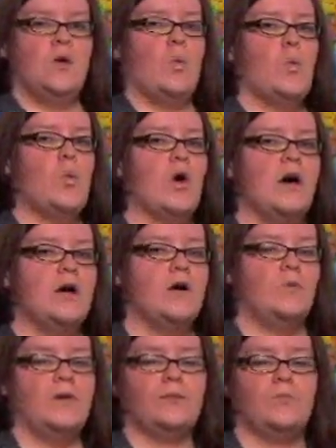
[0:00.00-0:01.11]
W.
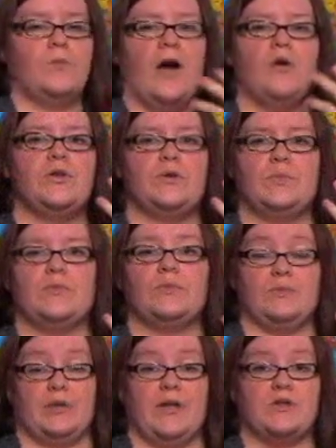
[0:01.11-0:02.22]
How do you
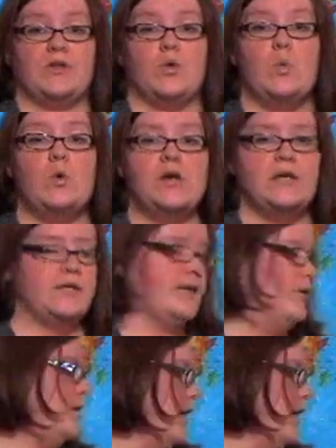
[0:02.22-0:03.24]
pronounce the w sound?